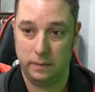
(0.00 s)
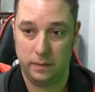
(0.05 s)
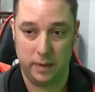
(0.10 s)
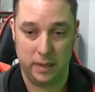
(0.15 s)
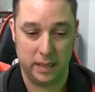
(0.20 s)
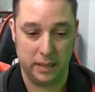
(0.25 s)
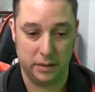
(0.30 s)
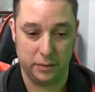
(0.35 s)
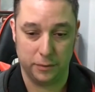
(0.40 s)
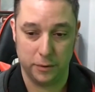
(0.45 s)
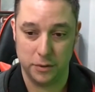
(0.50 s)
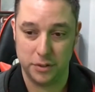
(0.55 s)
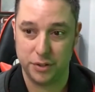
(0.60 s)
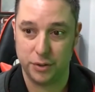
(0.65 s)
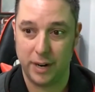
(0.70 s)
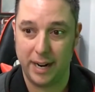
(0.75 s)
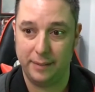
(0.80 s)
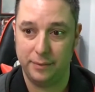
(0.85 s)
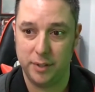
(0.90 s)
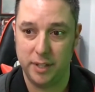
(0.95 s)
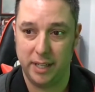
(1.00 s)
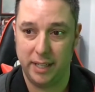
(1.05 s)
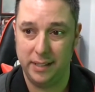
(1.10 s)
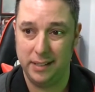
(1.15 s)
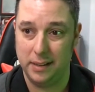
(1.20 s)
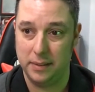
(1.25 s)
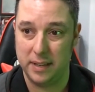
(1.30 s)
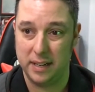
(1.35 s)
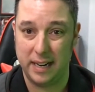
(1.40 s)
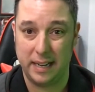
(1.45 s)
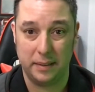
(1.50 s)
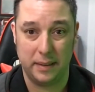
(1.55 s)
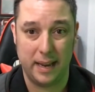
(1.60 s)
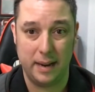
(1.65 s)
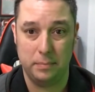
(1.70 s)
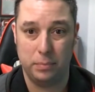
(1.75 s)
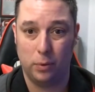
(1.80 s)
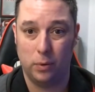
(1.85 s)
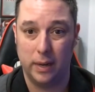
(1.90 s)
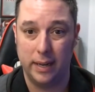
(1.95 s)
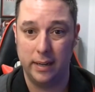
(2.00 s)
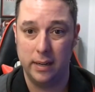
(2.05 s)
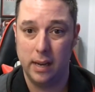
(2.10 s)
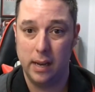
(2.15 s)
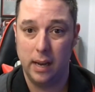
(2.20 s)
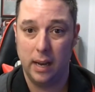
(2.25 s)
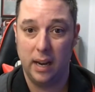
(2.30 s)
You get the first draft done, and then at that point,